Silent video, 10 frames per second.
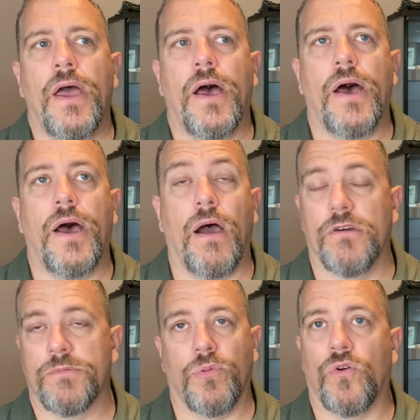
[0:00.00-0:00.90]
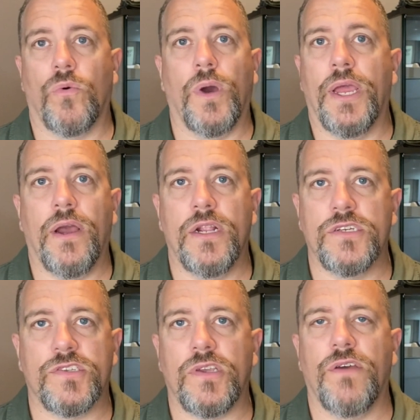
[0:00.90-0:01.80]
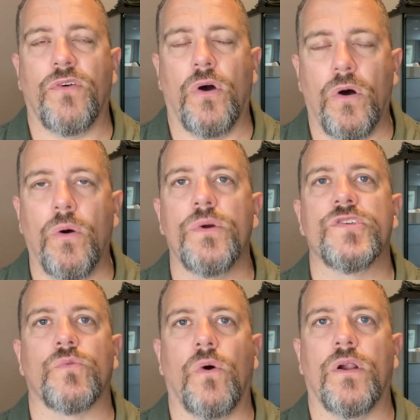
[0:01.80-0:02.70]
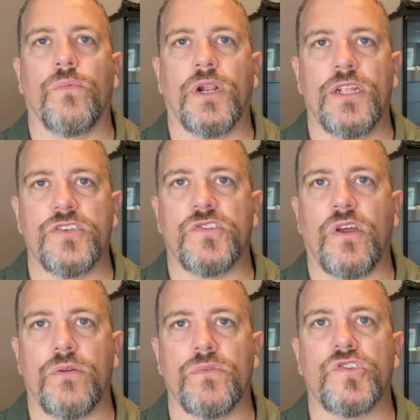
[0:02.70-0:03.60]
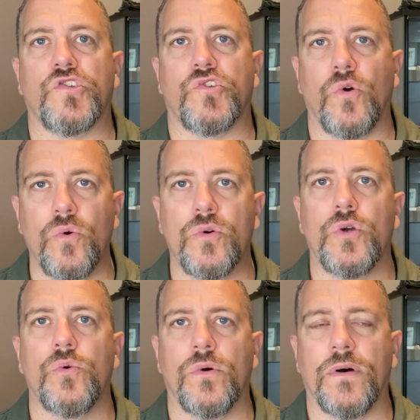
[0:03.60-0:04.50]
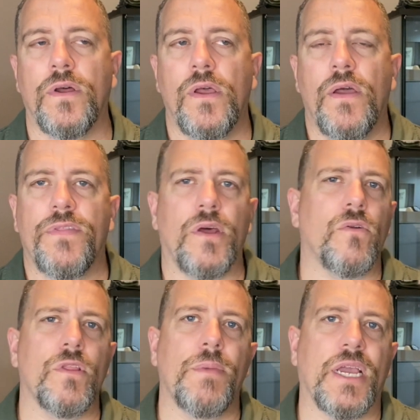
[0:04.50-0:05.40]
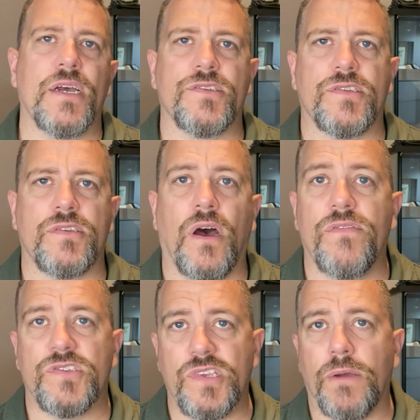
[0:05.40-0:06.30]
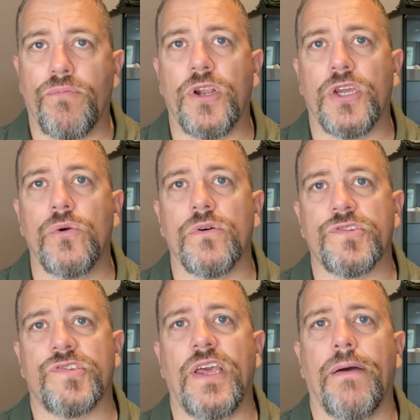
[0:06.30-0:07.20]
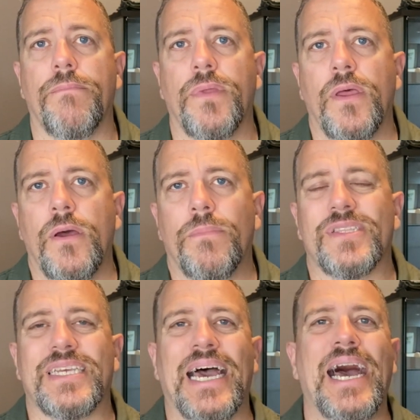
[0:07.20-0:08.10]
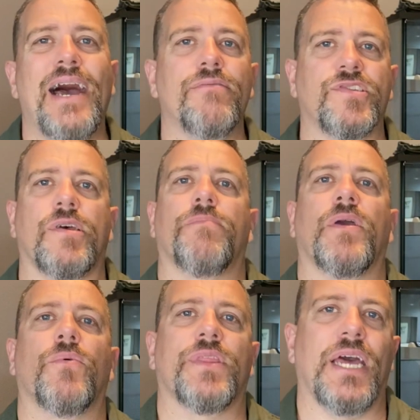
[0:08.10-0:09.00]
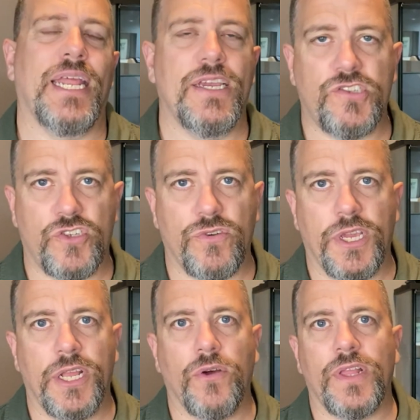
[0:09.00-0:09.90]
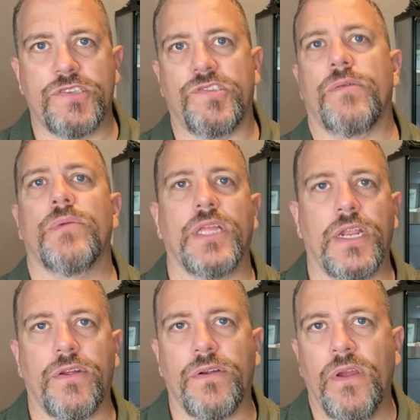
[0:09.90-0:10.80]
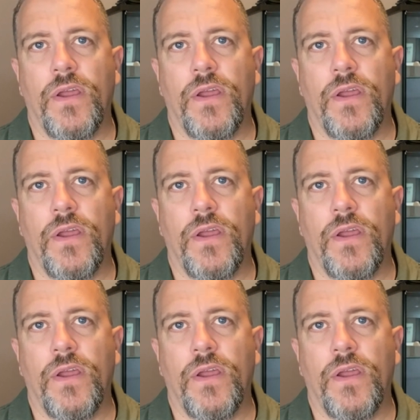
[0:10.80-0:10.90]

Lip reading: I was blown away. I've always wanted one. I just thought it was so cool. Not only because it's obviously a pretty cool sim, but to have something with that history, that simulator